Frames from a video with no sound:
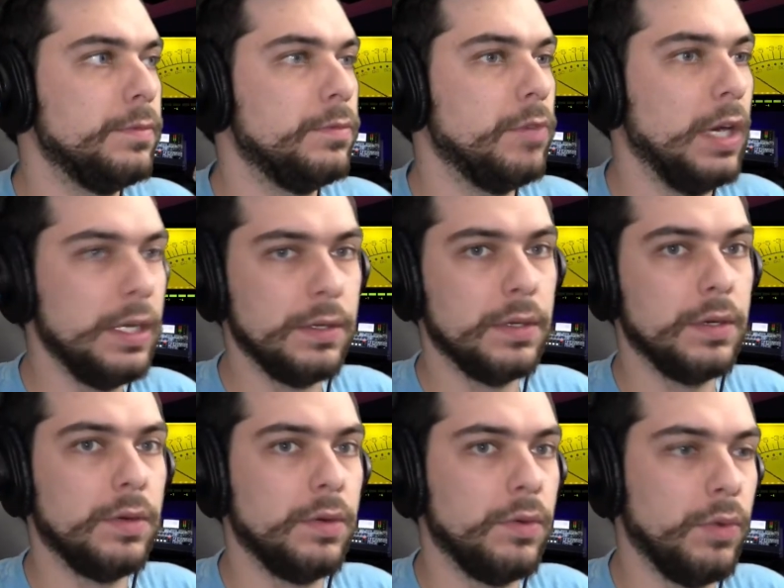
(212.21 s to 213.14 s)
right?
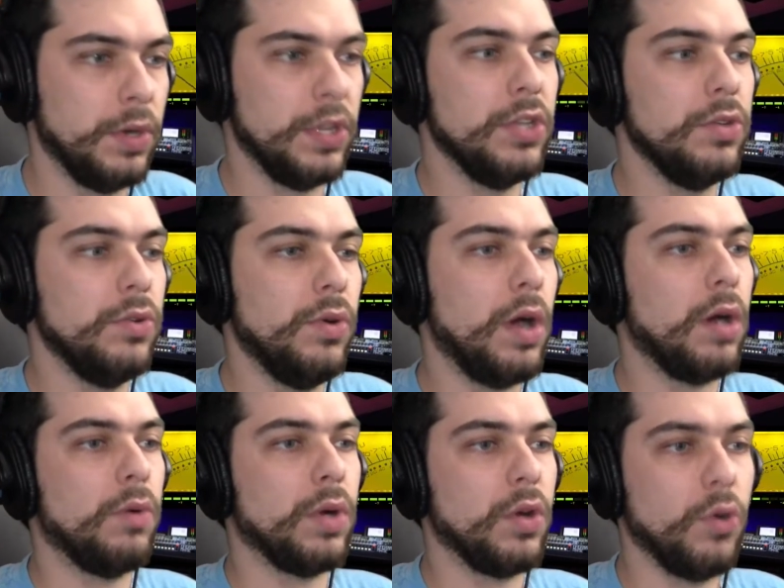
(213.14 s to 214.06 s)
Where you
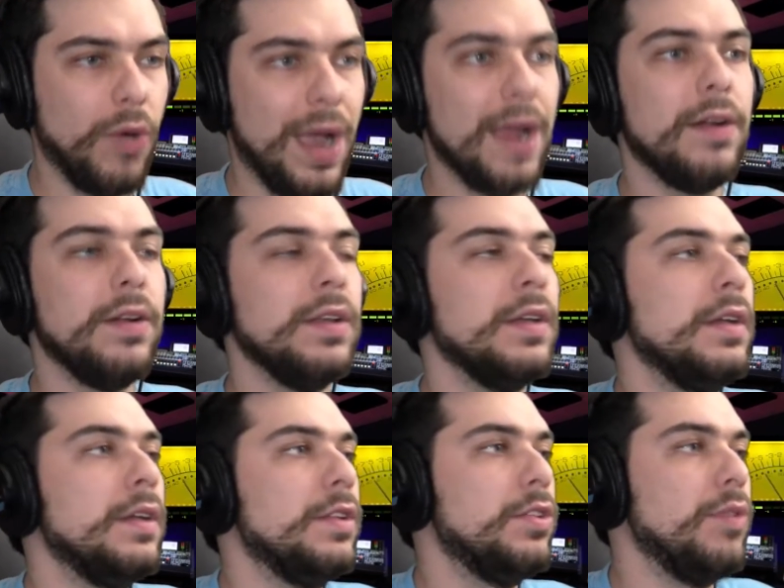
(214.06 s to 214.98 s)
are required
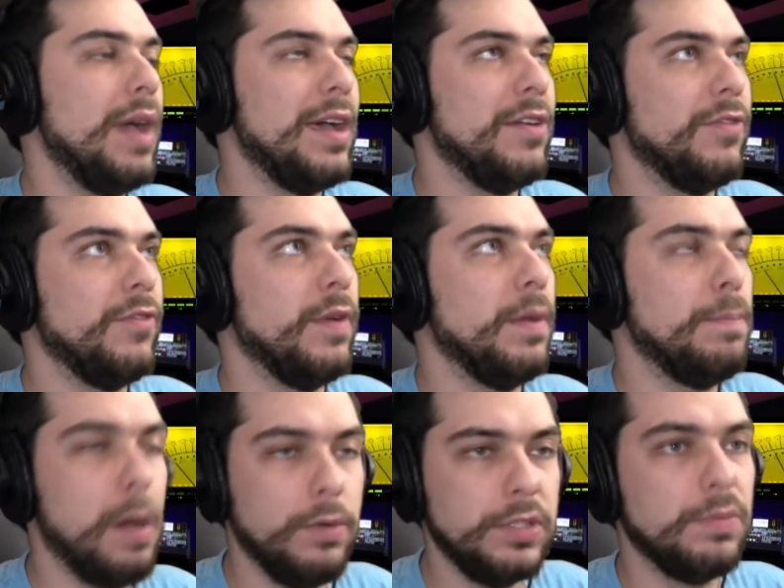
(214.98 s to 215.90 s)
to have
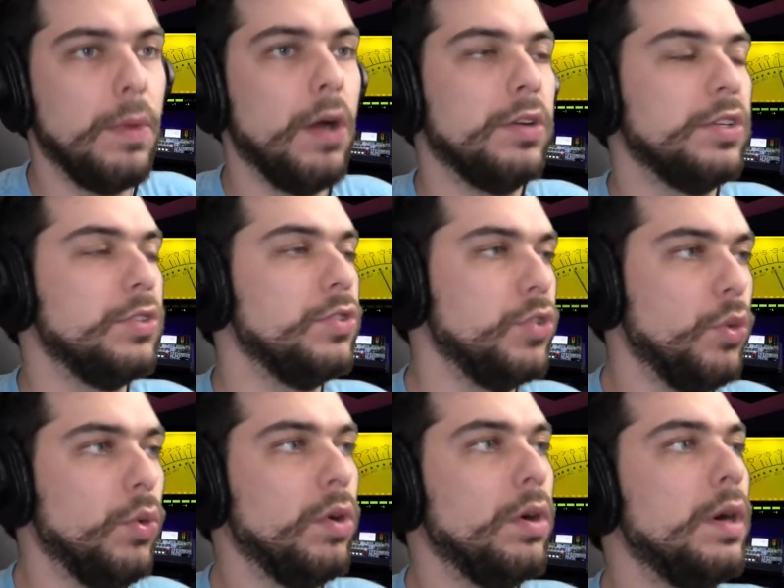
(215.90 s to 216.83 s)
postmarked
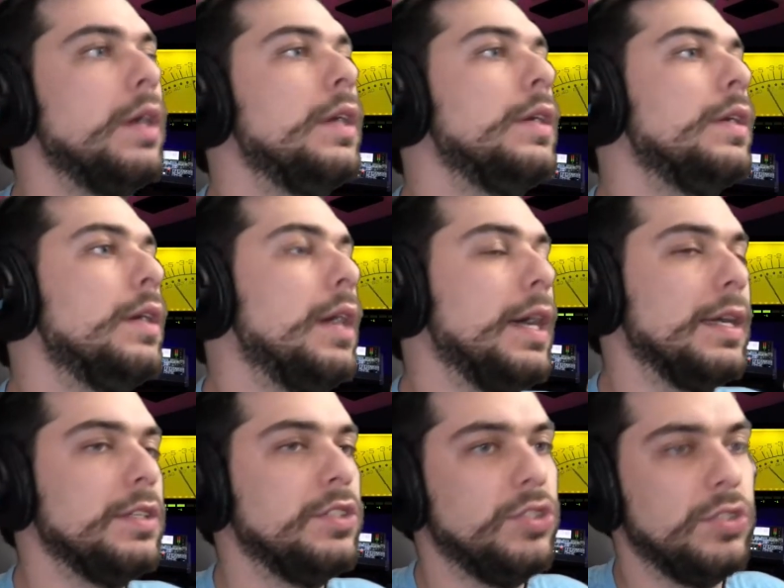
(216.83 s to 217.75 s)
your
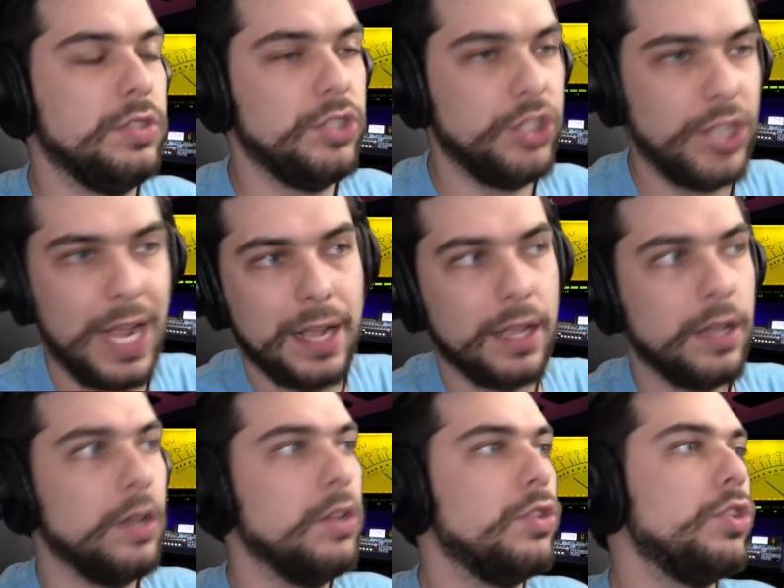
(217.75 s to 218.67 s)

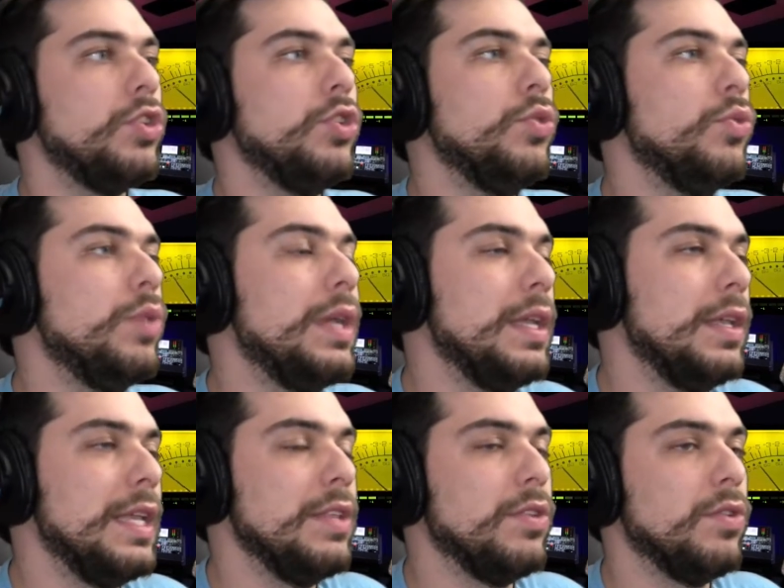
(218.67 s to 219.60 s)
check to
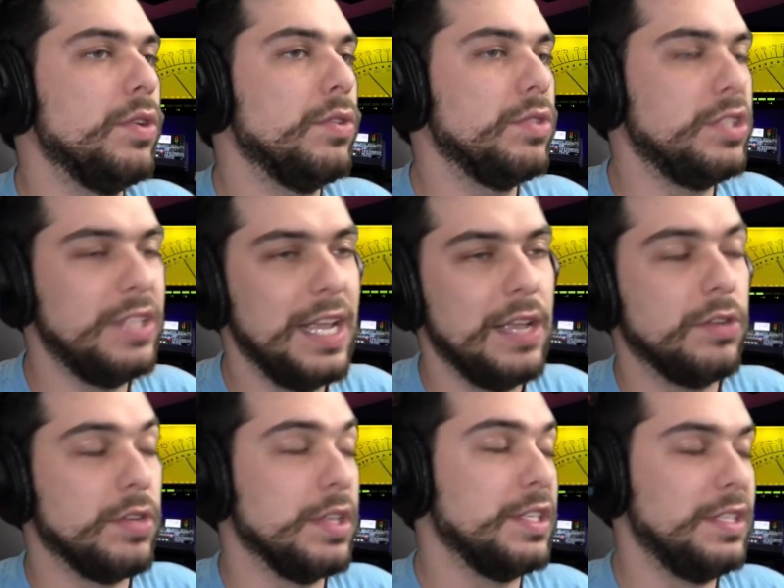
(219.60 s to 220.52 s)
either your
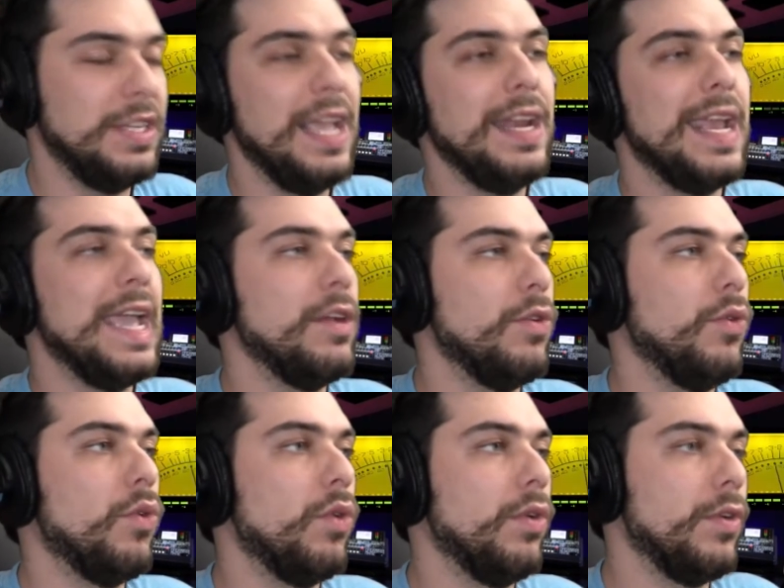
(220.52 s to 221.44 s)
state, to the state and
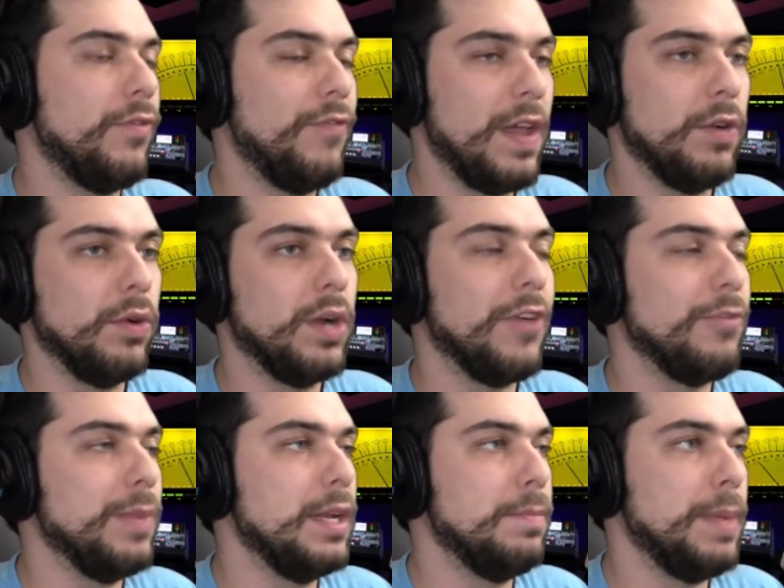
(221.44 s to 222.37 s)
or federal
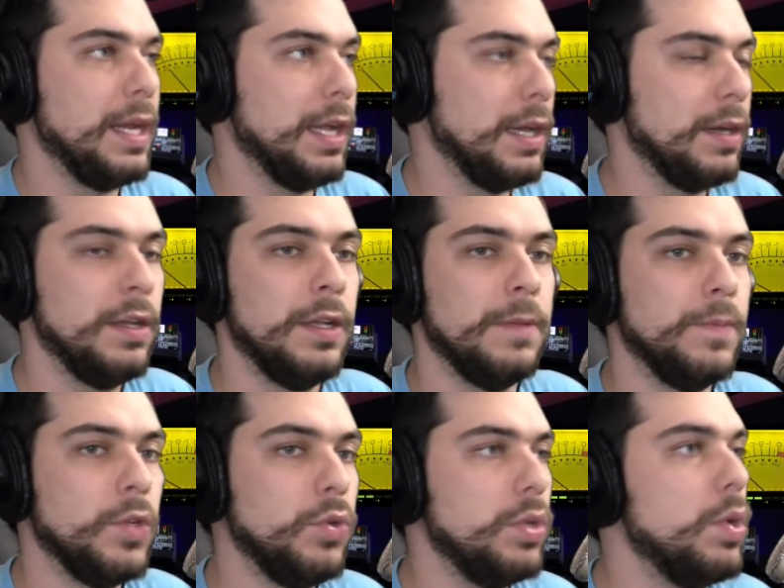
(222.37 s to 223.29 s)
government, depending on
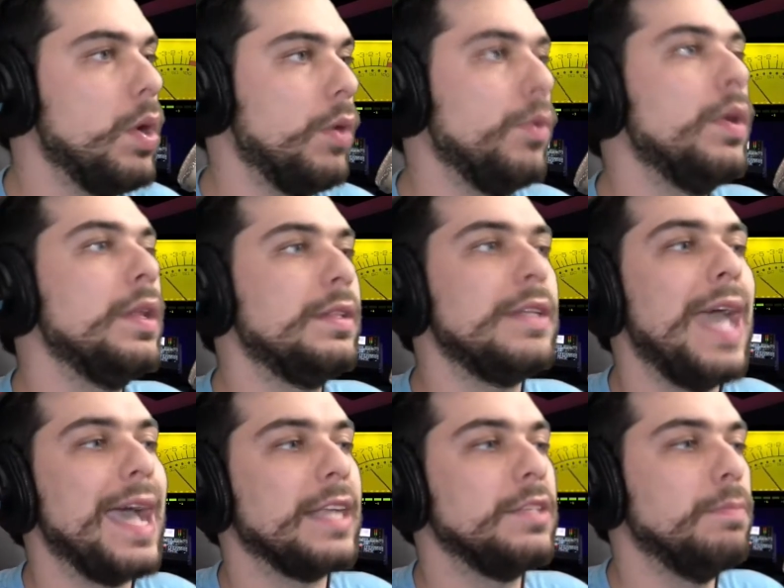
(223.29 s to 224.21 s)
who you owe
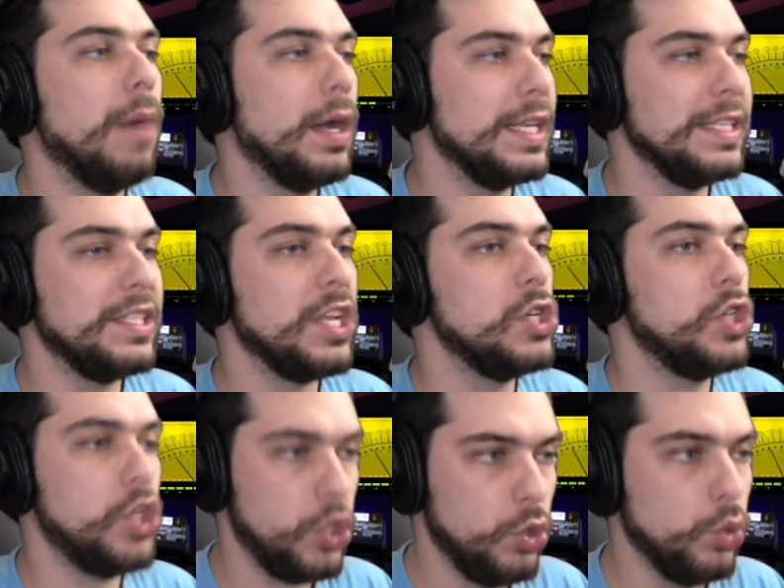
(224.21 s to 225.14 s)
tax monies
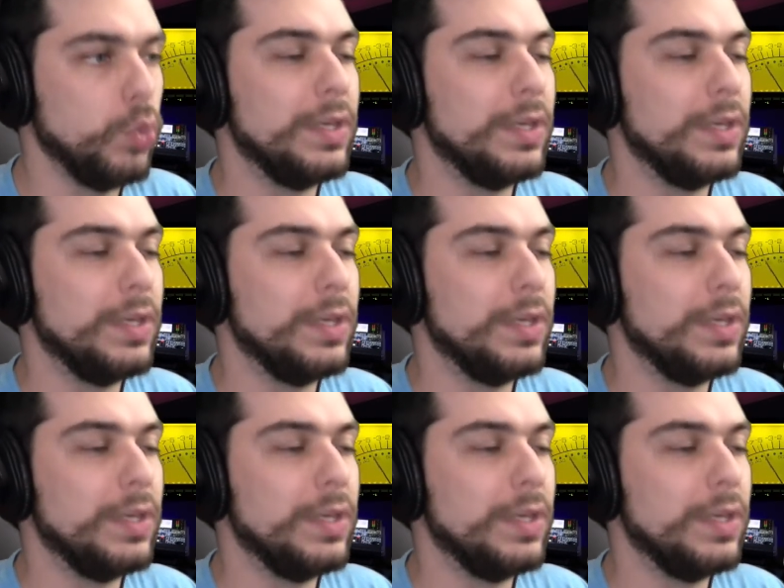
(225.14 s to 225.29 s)
to,